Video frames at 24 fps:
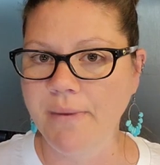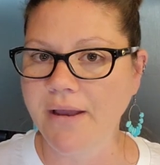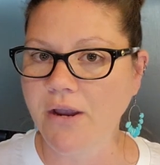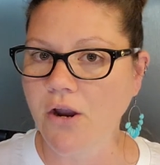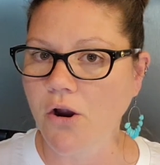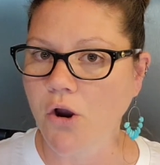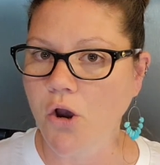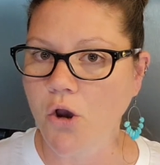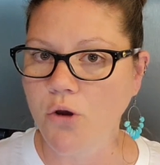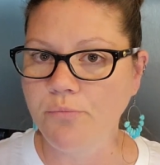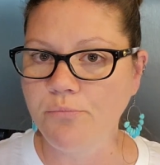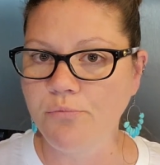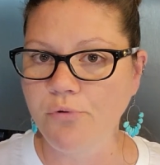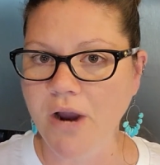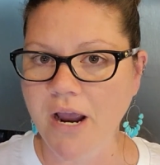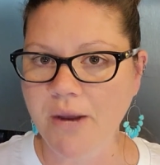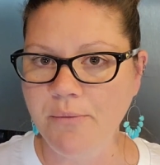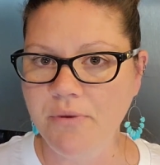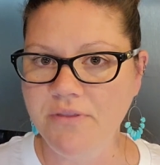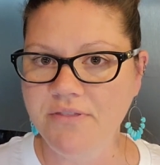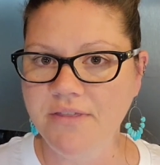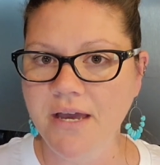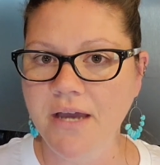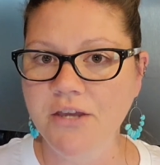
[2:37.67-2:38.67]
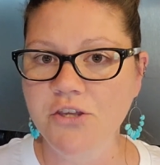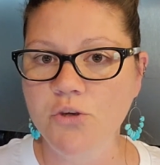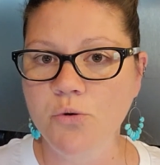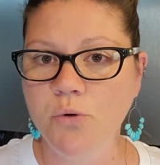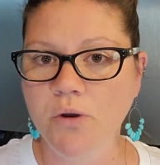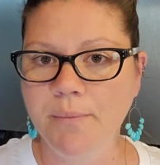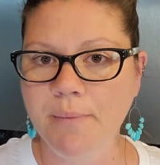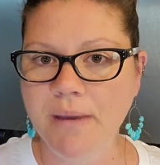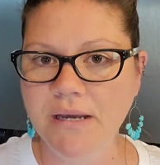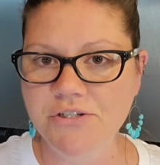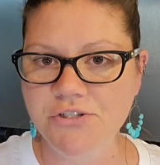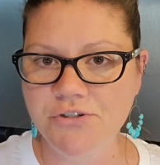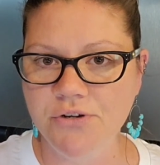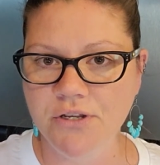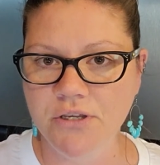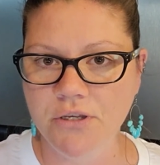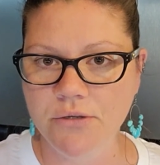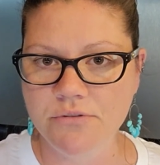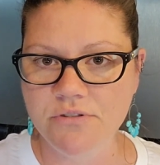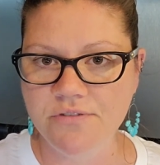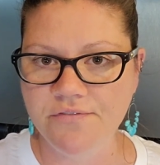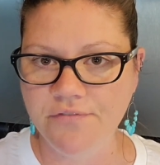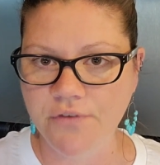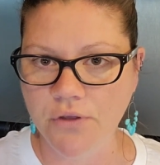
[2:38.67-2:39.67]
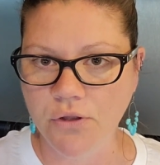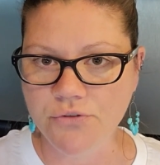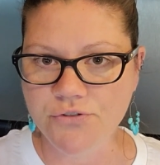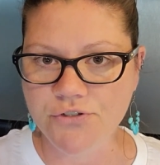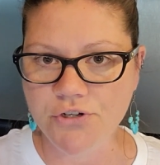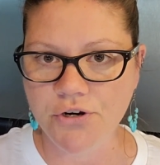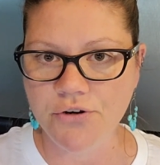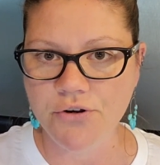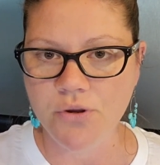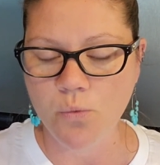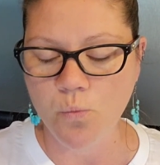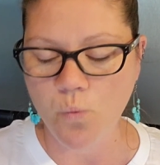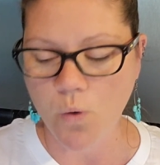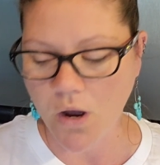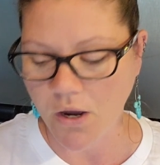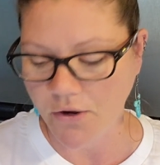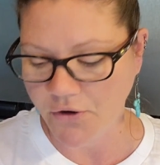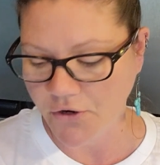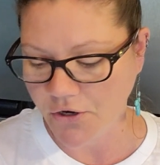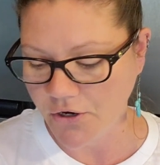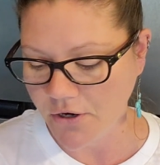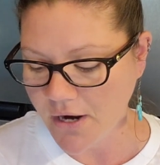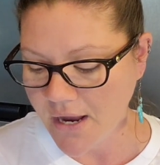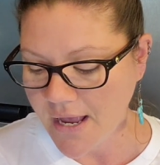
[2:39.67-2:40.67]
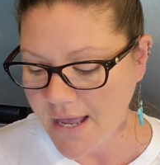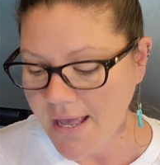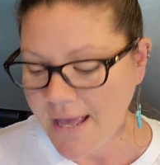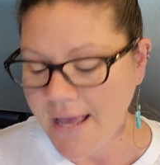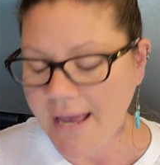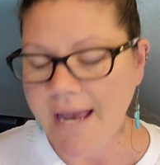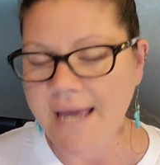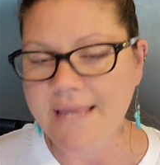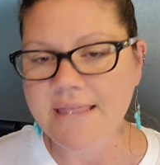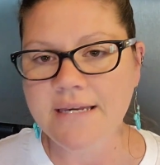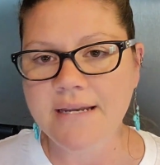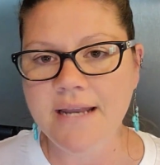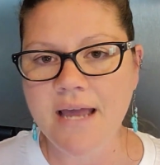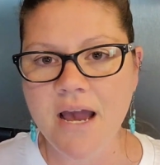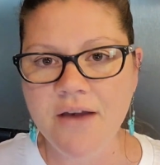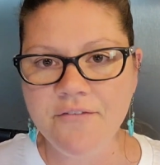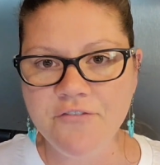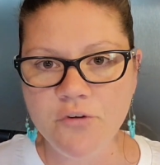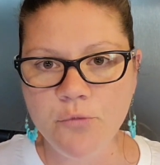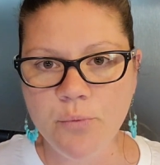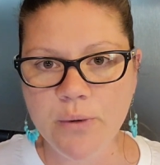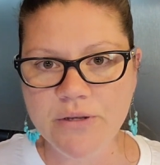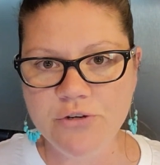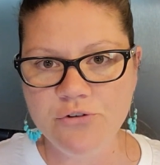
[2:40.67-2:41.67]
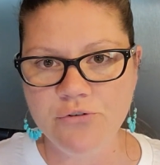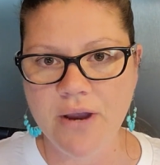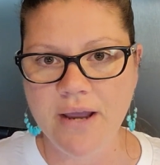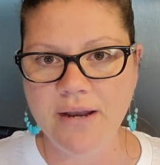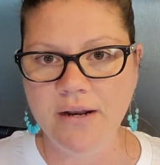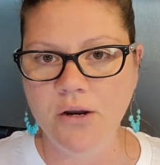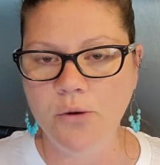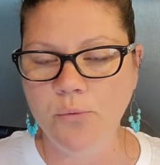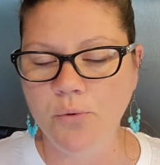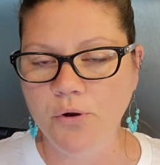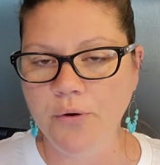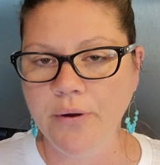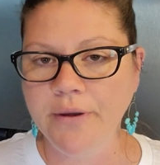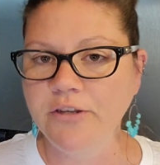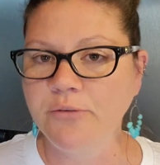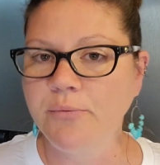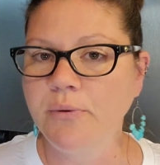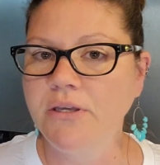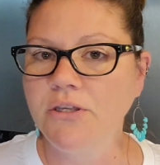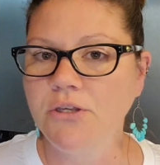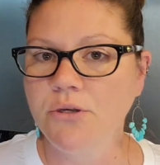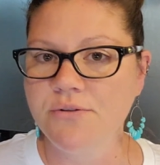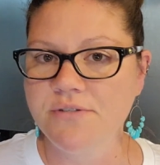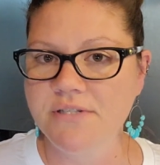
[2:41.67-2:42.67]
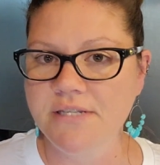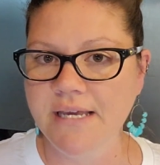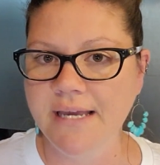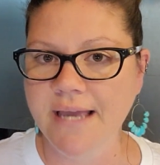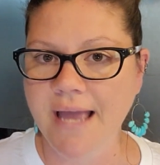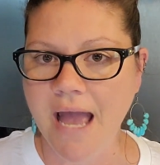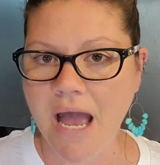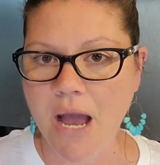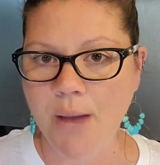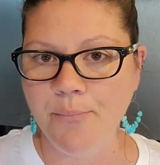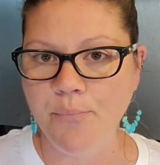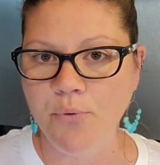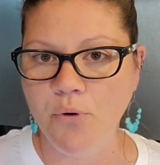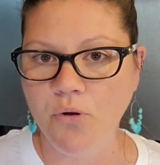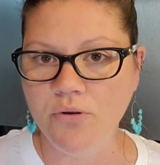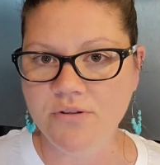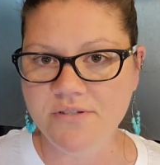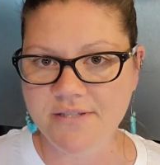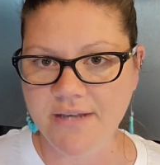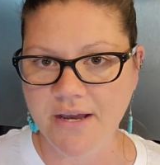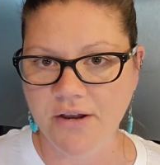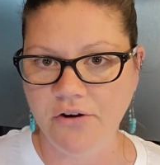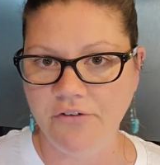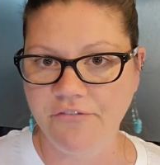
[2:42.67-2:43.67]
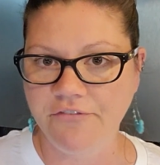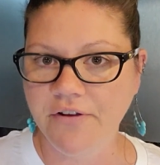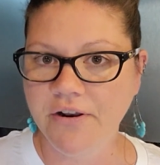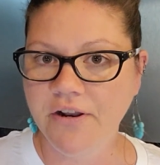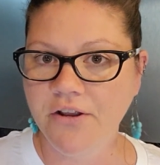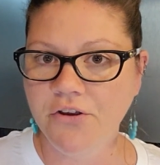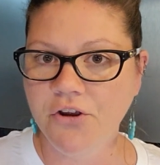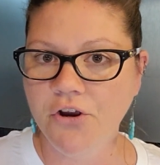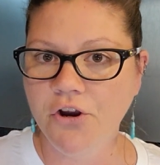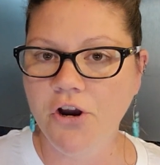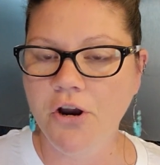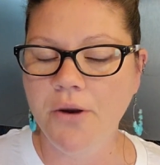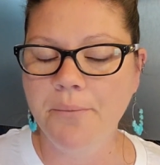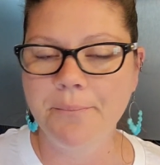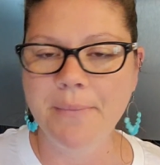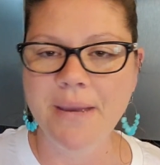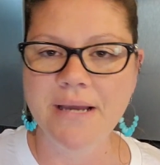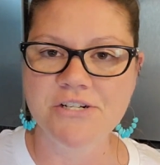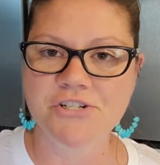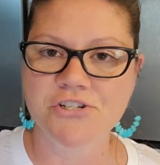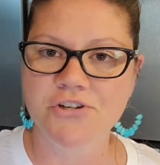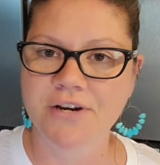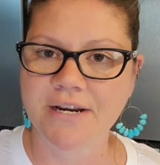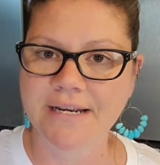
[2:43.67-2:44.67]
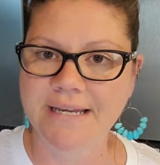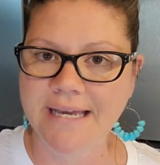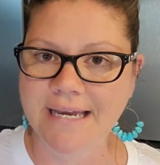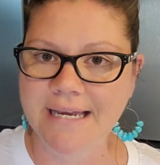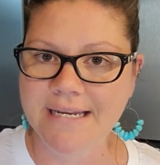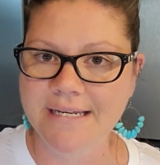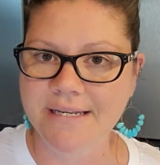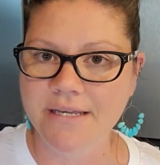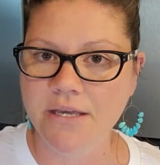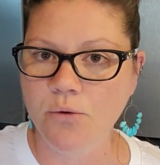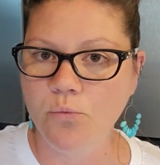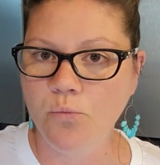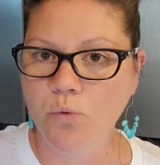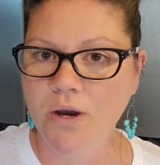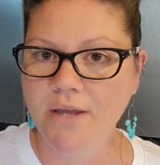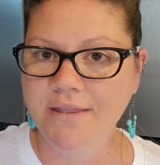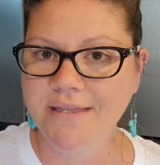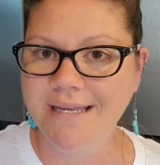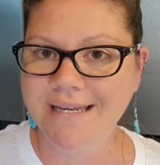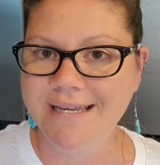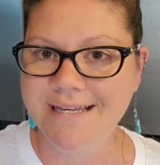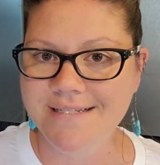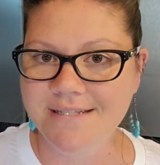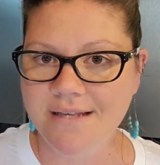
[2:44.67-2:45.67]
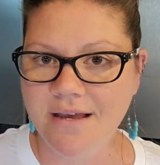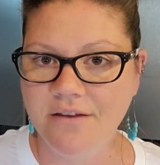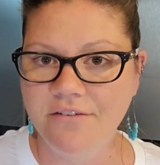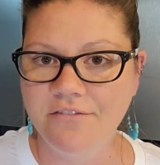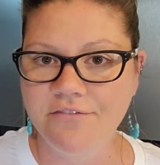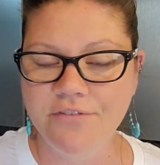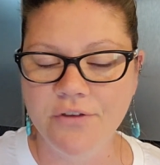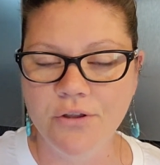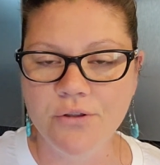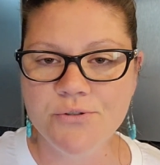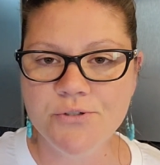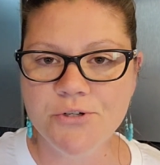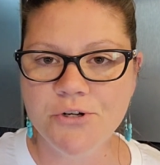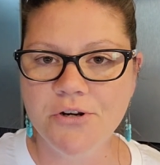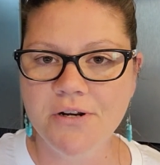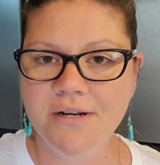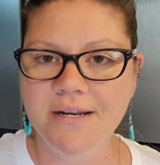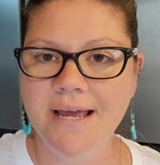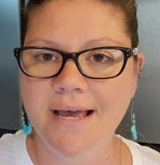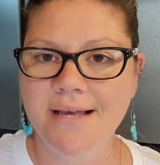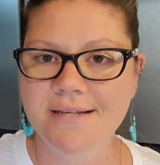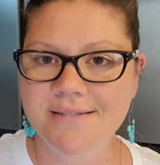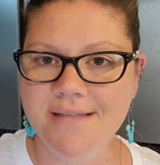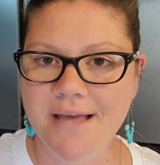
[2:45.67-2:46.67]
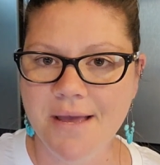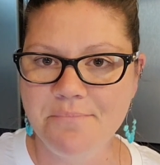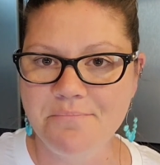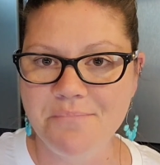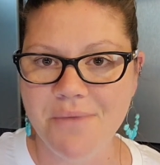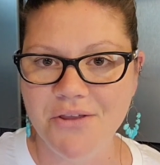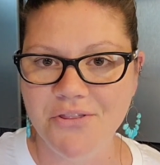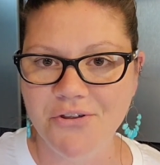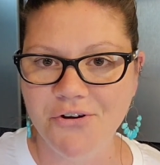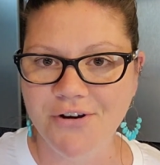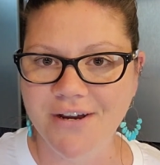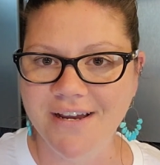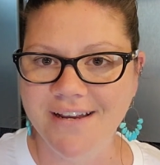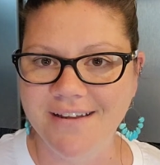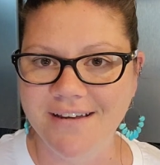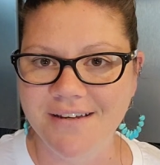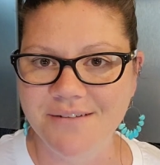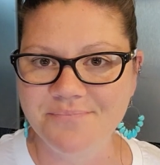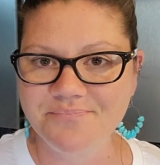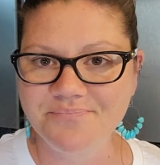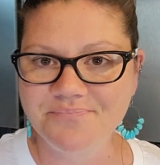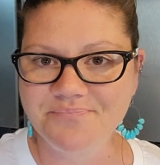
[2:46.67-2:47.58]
make our own brine with that. You want to make sure to use filtered water. And then after we drain it, we're going to be using apple cider vinegar. Make sure again to get one that is unfiltered and has that mother in it.